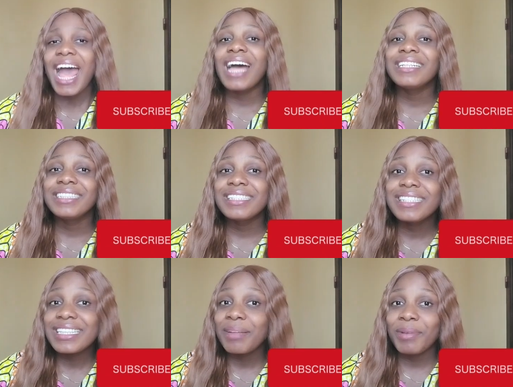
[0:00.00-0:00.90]
And the
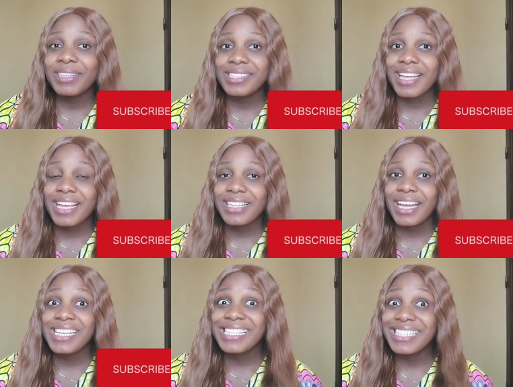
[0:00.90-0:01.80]
thing about this guy is
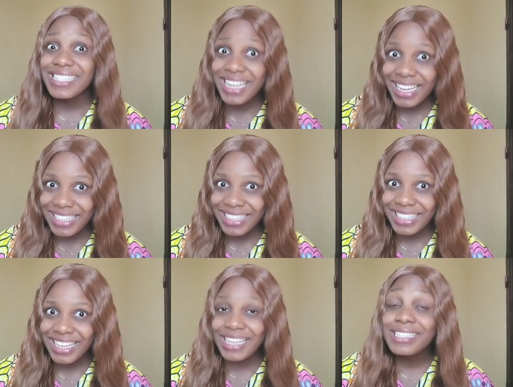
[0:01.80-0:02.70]
that he said
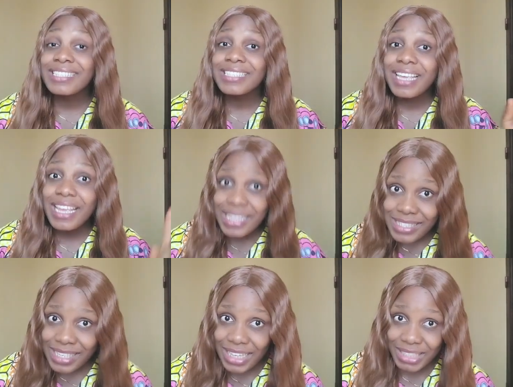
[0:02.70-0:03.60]
that
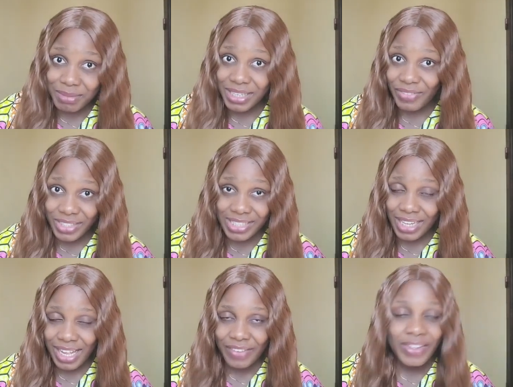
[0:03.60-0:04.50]
since he has been living
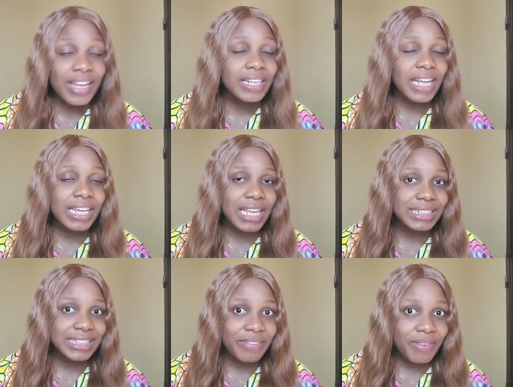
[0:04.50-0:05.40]
his life, that he
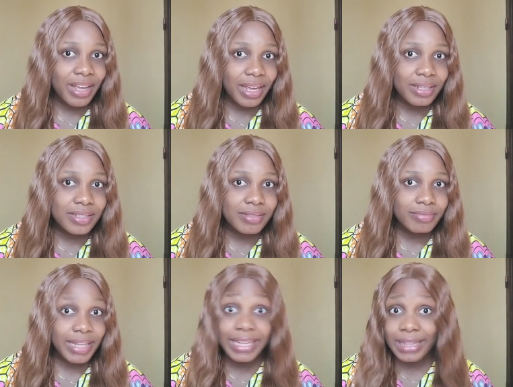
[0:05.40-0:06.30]
has never had
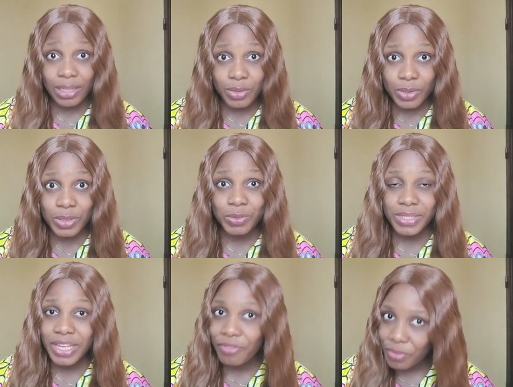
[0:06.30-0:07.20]
intercourse
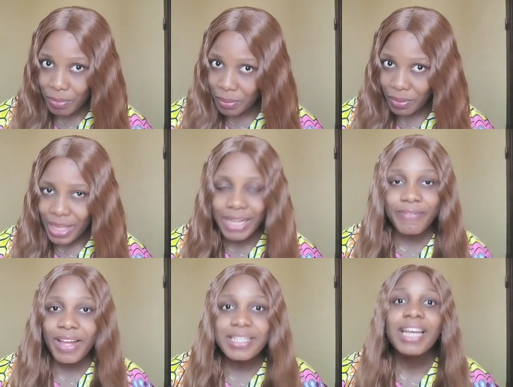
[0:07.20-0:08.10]
with a female.
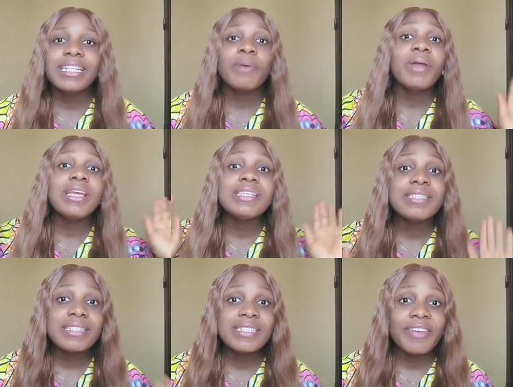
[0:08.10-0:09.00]
In fact, that when he
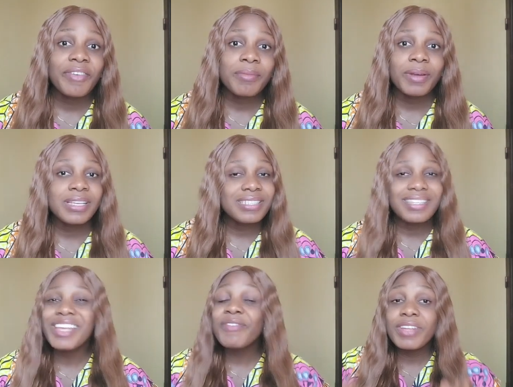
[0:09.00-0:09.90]
sees a female,
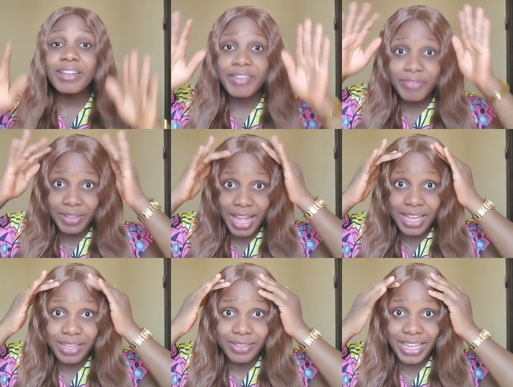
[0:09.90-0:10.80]
he's even if he
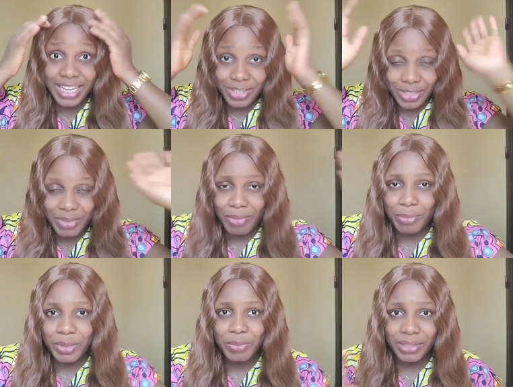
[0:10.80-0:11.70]
like, he naked yourself
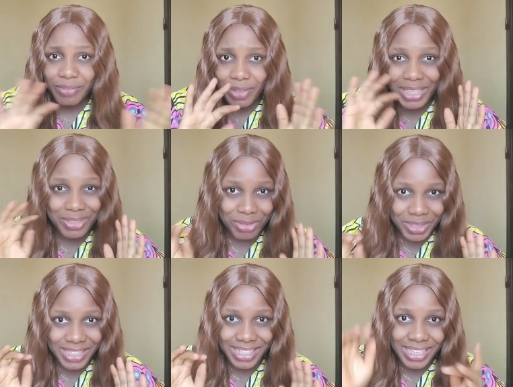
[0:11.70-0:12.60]
and doing whatever you're
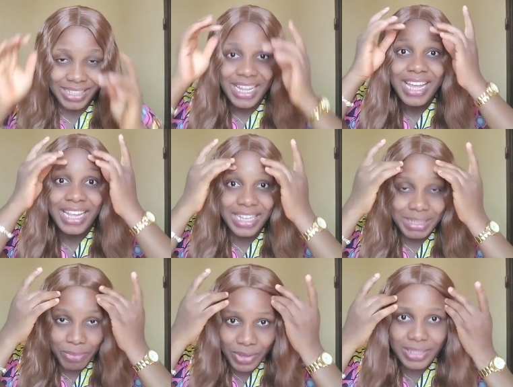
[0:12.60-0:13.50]
doing in, in
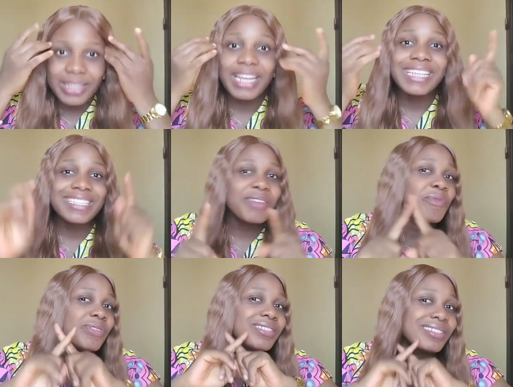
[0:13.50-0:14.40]
his presence, that his
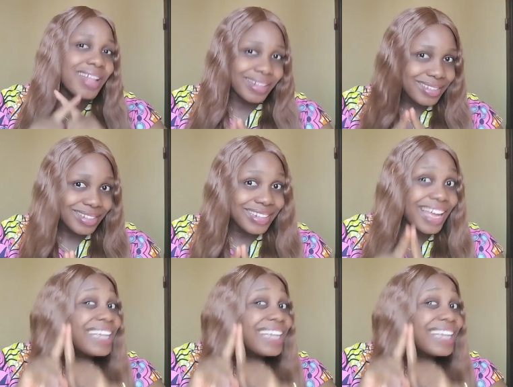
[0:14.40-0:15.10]
thing won't stand. That